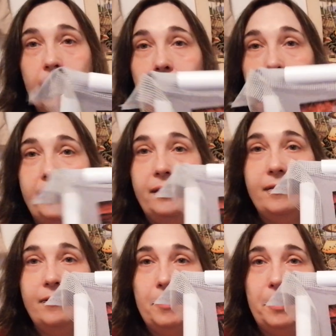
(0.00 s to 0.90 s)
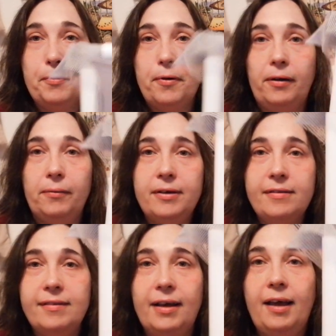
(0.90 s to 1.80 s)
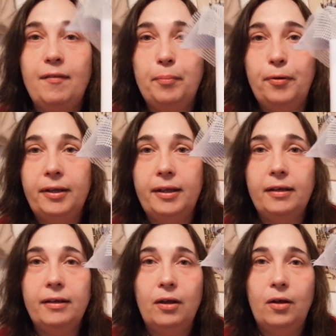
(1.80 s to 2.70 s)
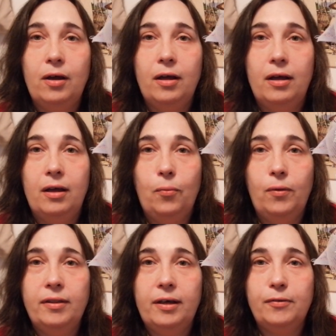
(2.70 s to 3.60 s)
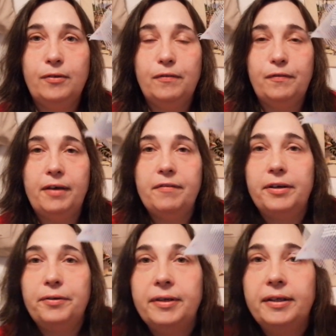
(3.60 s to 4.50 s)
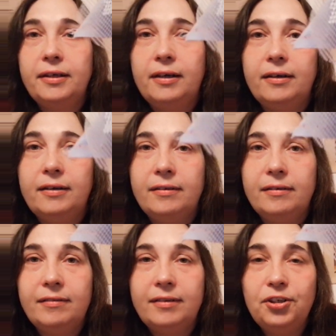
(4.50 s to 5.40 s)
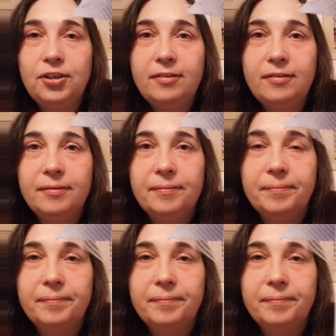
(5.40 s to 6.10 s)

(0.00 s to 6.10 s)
I mean this is my progress I have put in 1500 uh, stitches